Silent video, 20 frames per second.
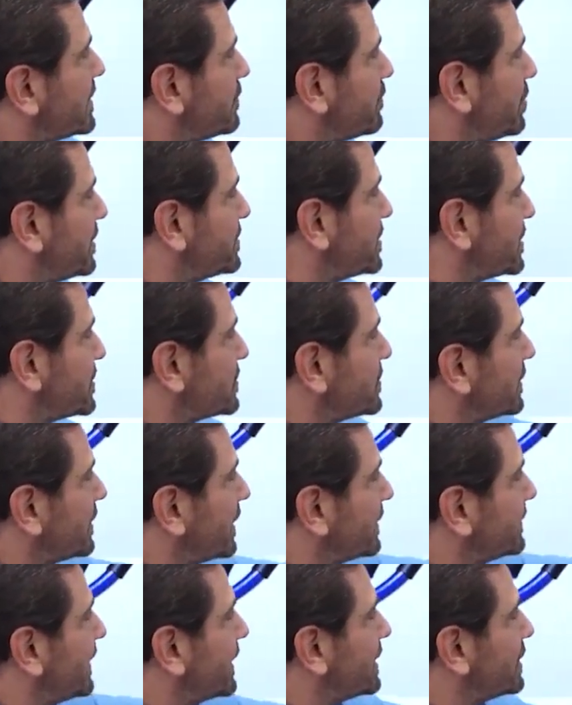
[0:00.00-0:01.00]
position
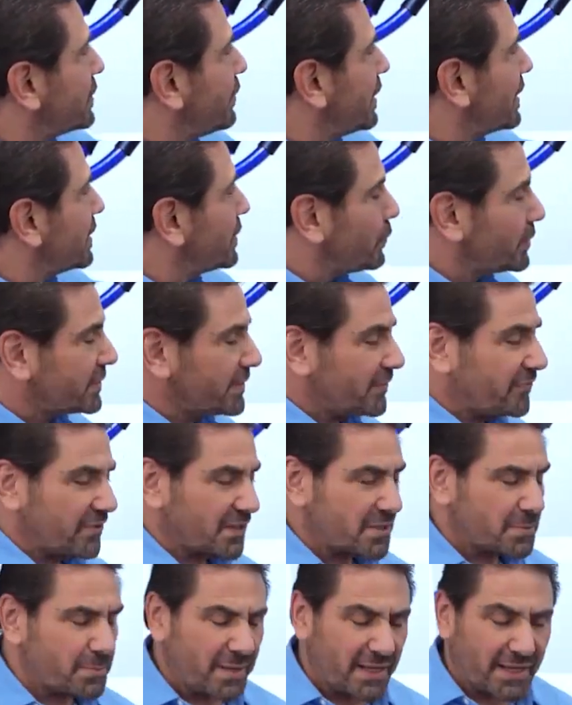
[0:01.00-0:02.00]
attenuator with the
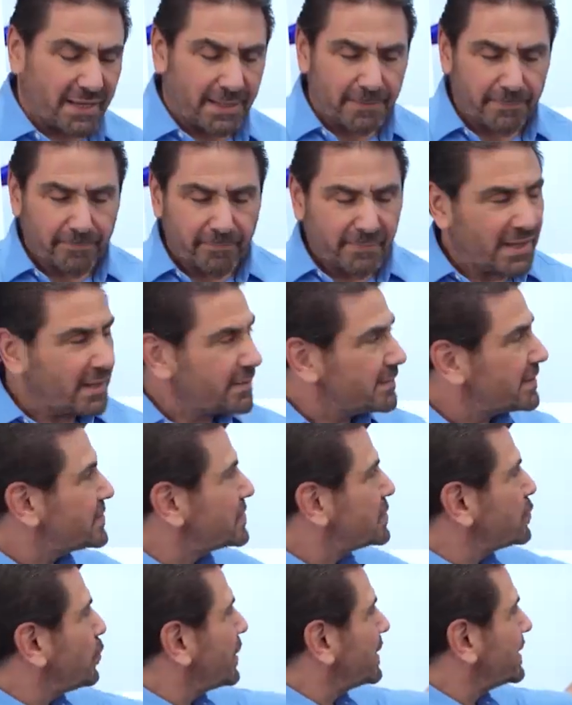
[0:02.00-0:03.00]
fixed pad.
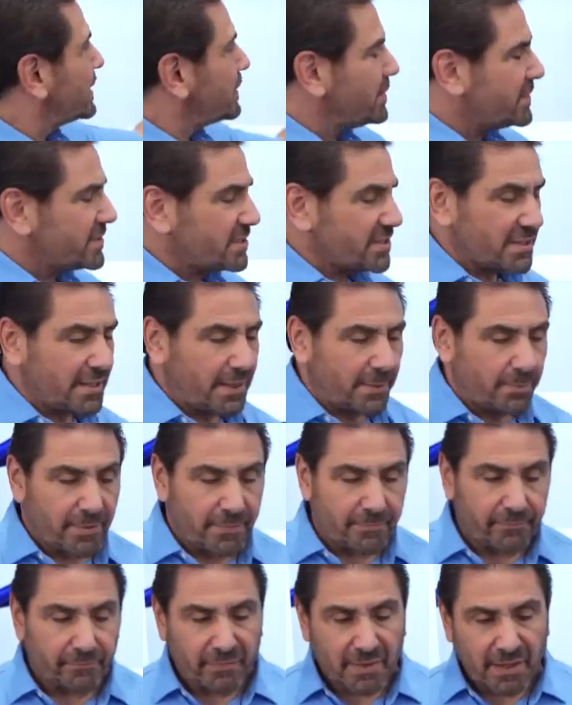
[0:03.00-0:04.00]
This is 1 dB step.
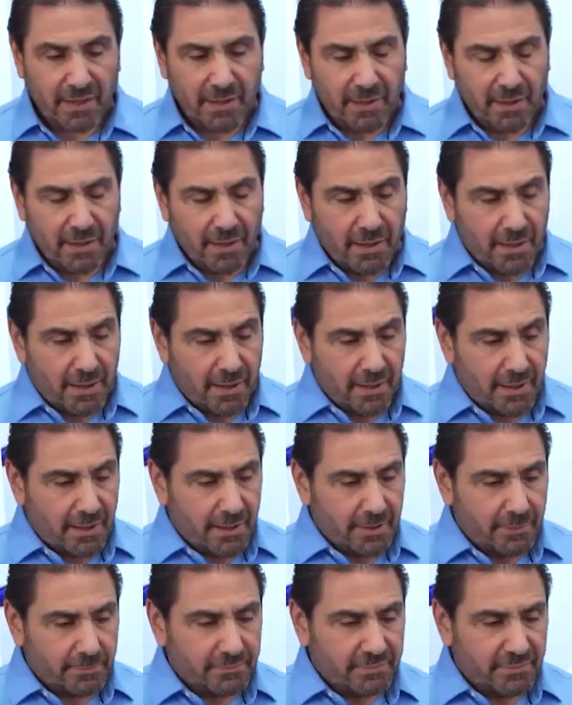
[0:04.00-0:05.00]

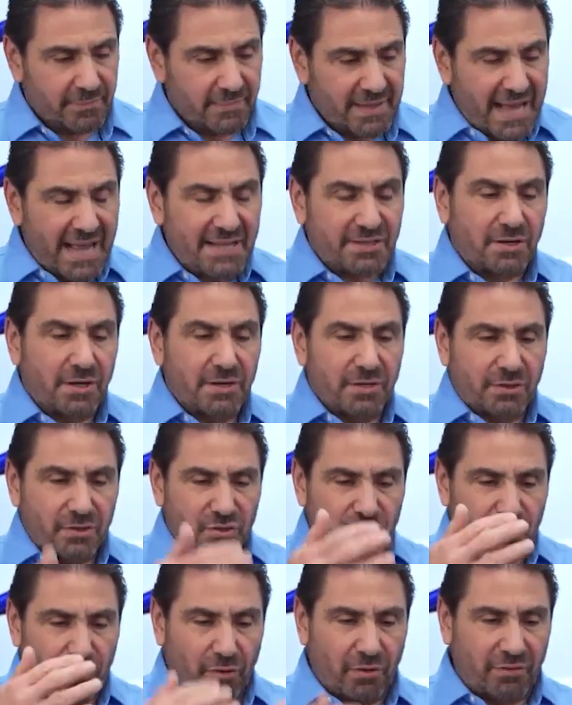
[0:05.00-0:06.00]
That's going to
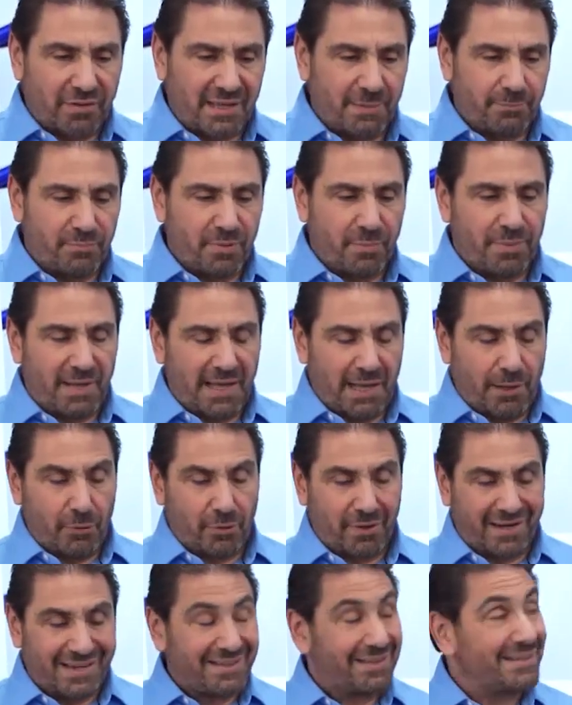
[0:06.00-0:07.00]
control the input
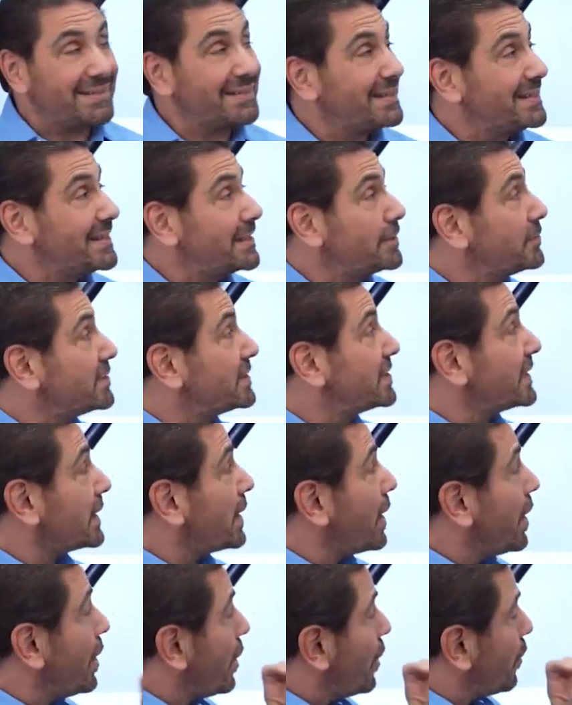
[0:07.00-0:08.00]
power into the
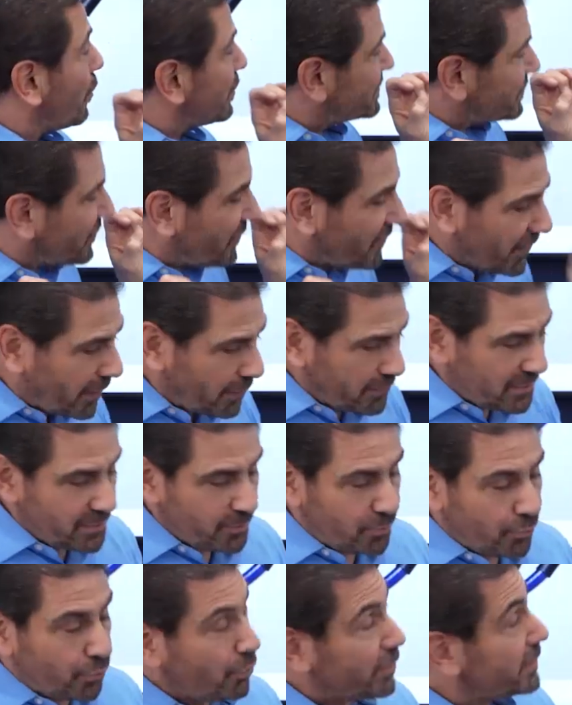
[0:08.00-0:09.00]
DUT. What's very
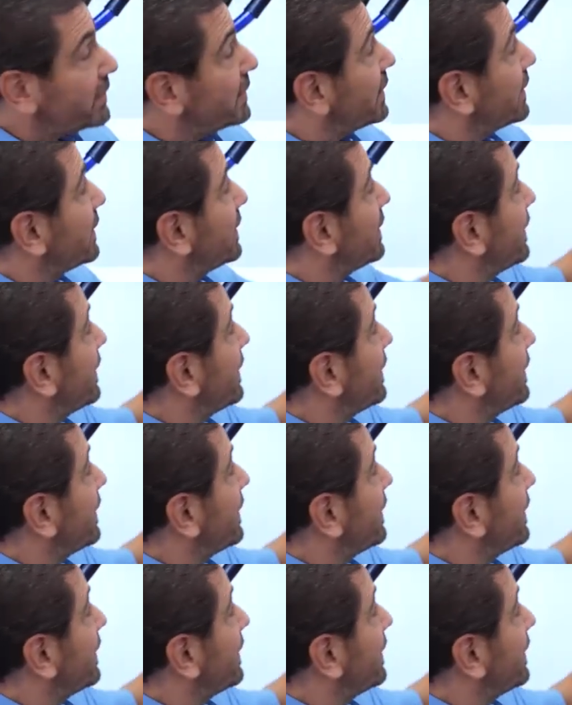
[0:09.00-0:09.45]
important